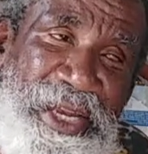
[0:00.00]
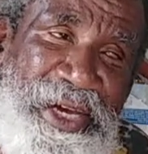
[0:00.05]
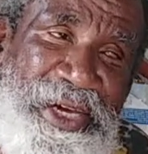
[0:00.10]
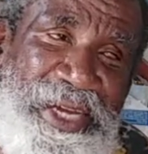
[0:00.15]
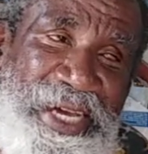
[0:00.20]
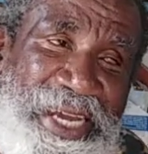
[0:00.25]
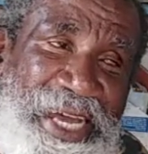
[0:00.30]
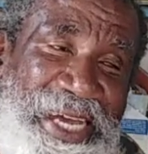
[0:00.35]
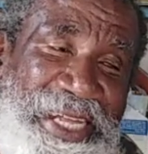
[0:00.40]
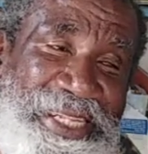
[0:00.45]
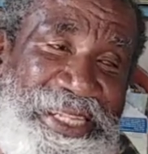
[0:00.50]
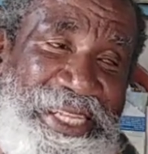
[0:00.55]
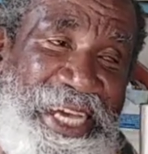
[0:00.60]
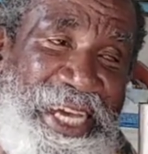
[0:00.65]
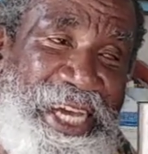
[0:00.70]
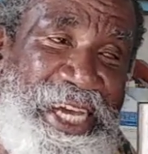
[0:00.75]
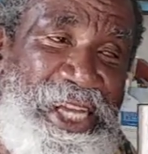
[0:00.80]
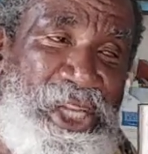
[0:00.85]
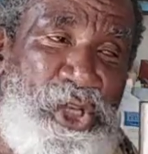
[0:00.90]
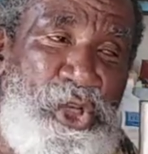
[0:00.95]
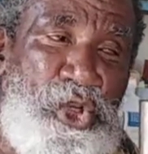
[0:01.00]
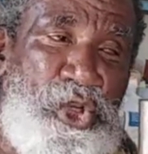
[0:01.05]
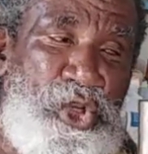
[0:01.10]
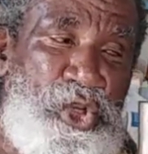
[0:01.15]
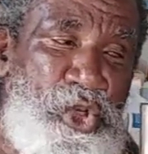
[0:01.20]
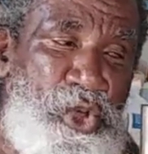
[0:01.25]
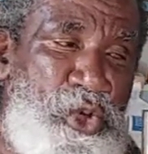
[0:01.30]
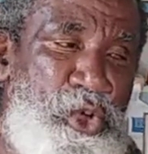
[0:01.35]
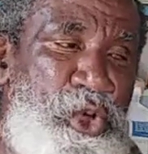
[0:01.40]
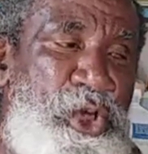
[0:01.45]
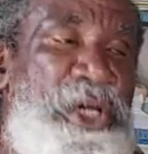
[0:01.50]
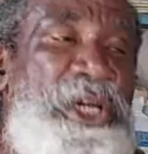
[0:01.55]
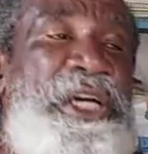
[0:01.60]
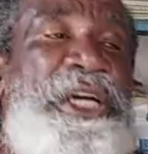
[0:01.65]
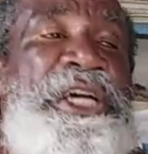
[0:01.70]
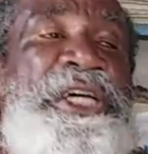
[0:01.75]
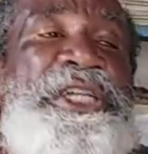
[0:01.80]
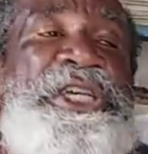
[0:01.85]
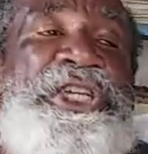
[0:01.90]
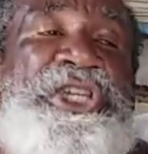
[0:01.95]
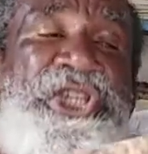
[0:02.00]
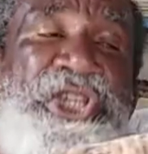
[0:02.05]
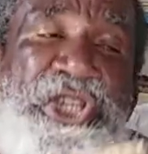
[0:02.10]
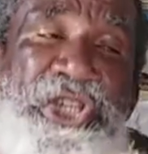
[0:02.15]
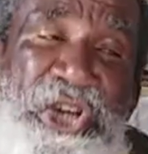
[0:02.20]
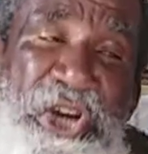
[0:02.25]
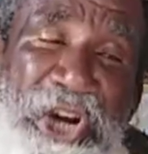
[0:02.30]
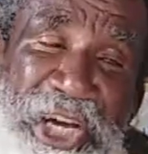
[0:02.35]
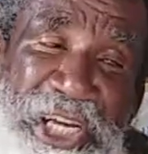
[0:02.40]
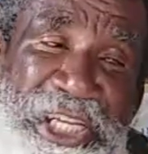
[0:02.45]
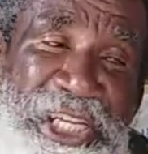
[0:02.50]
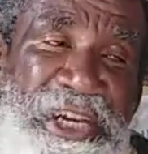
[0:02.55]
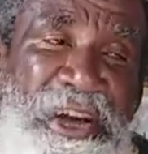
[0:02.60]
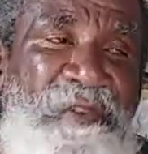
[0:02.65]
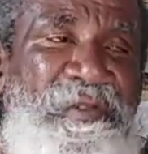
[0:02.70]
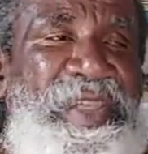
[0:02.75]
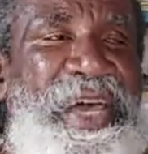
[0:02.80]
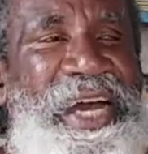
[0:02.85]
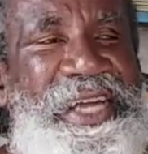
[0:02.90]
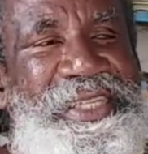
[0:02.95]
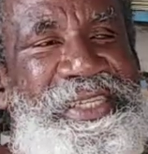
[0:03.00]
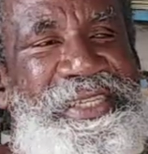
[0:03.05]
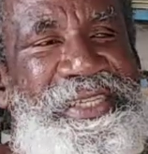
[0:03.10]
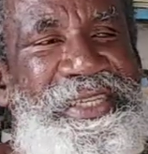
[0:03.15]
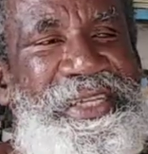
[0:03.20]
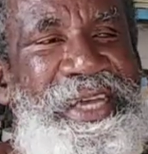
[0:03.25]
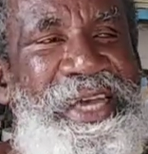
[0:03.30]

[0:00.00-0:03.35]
and I'm taking you through the journey of that